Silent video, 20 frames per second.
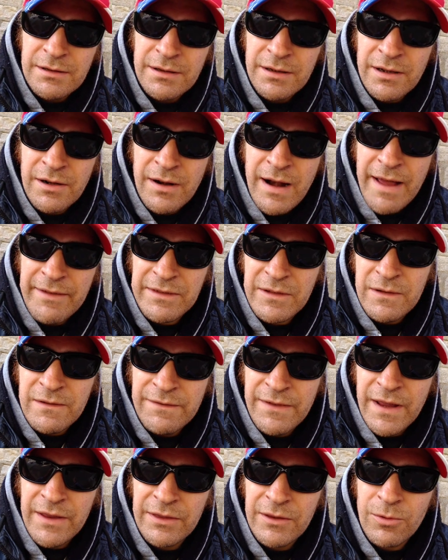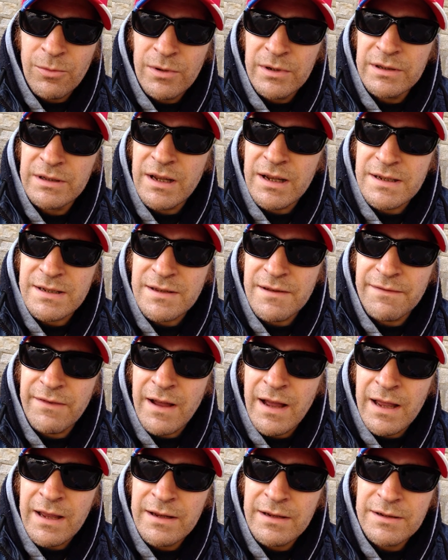You don't have to invent the word
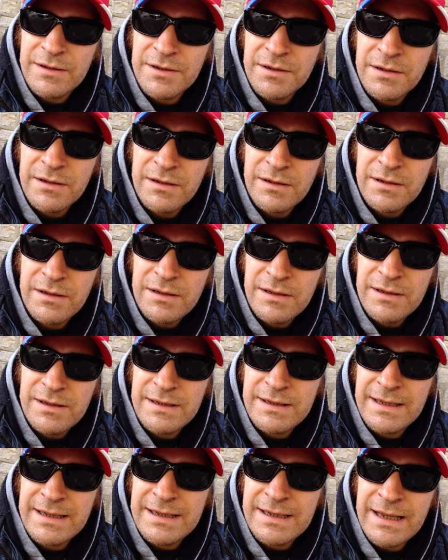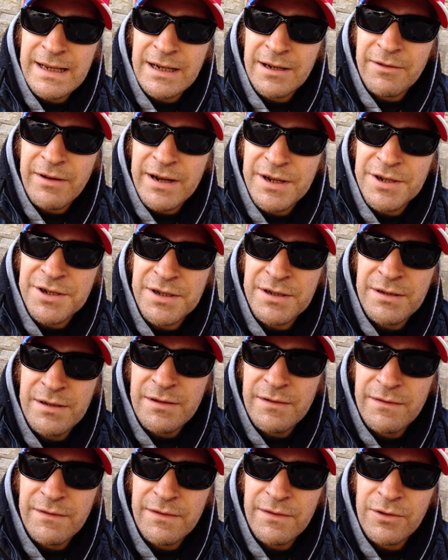dustify. Disintegration.
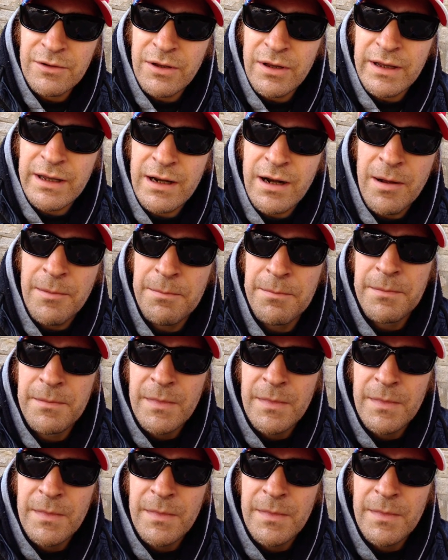If you look it up,